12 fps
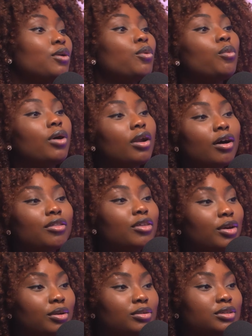What are
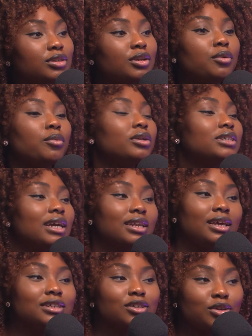those? You know, what
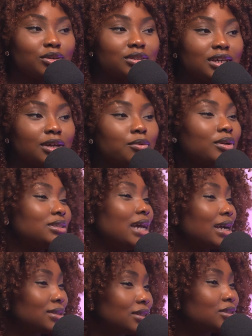techniques are you seeing? What
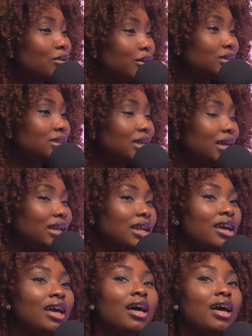tactics are you seeing?